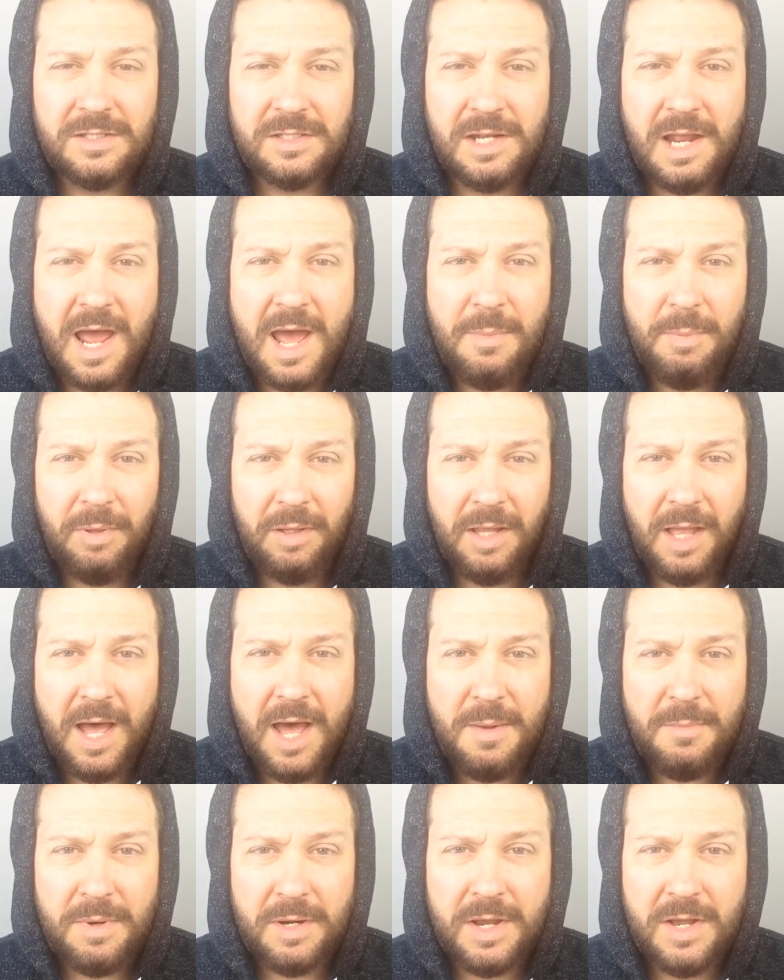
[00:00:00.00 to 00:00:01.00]
snap a
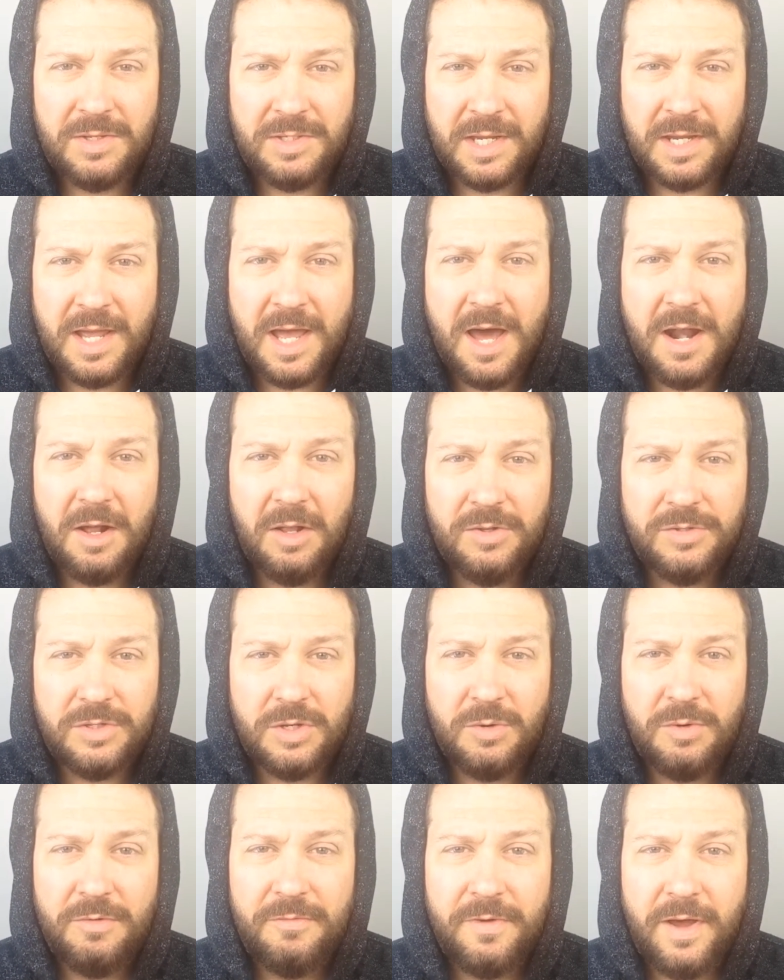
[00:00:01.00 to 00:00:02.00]
lot because I got
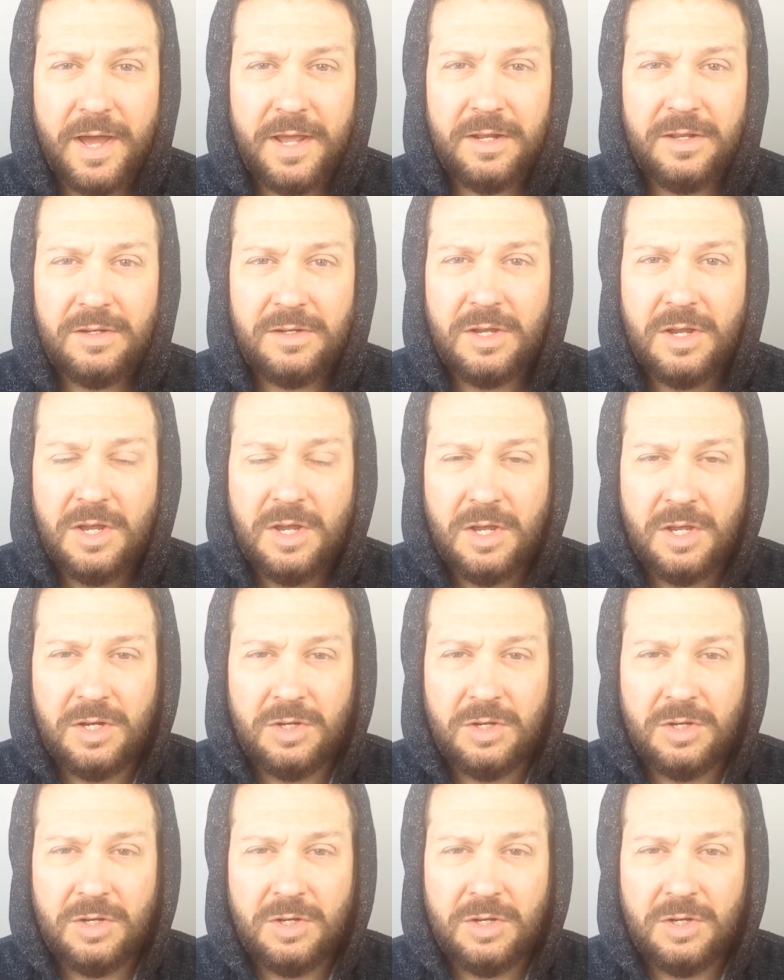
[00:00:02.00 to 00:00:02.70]
also invited